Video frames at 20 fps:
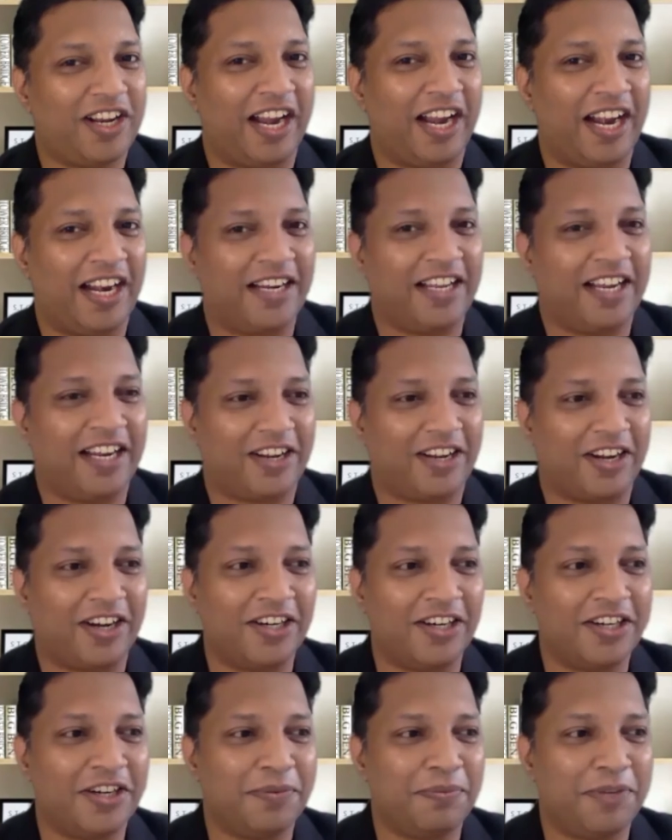and that
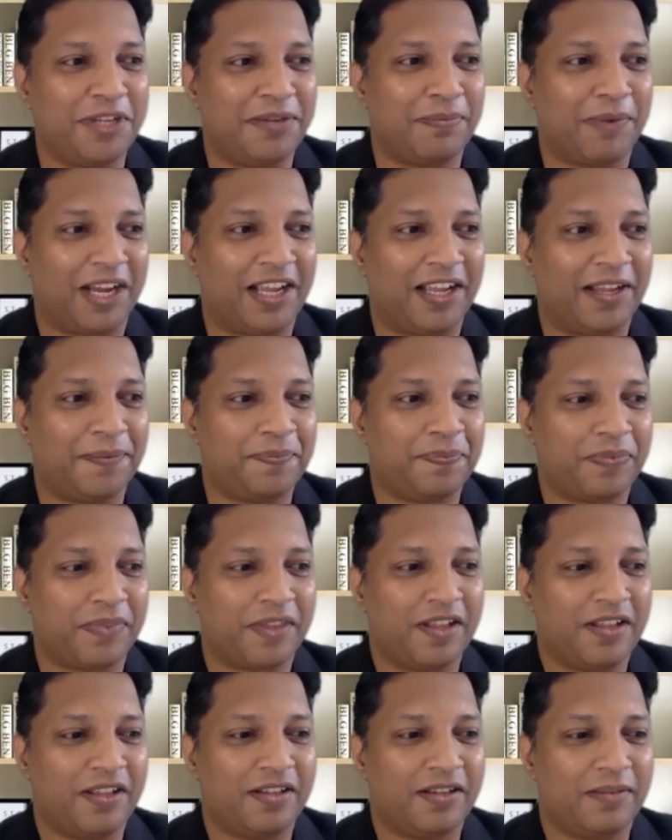earned me my
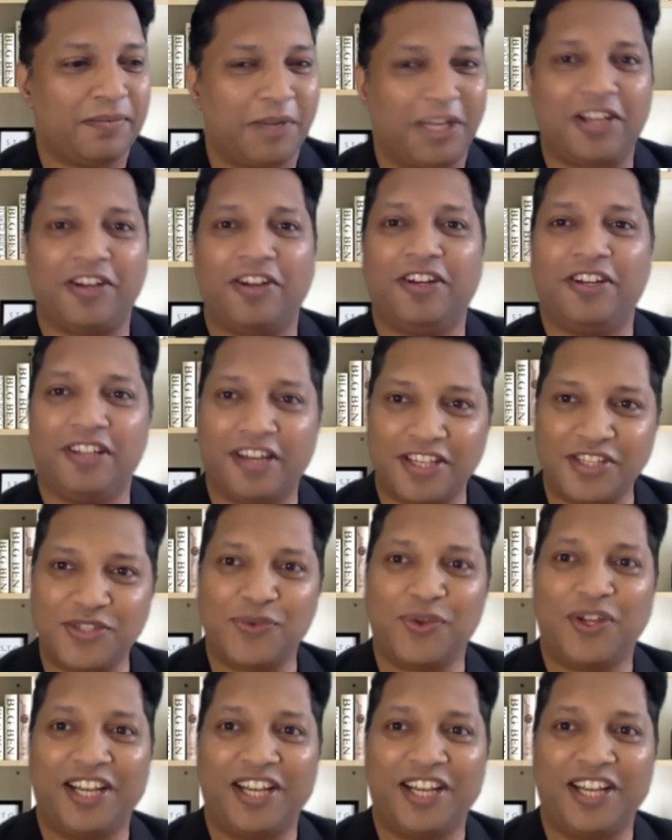career as well.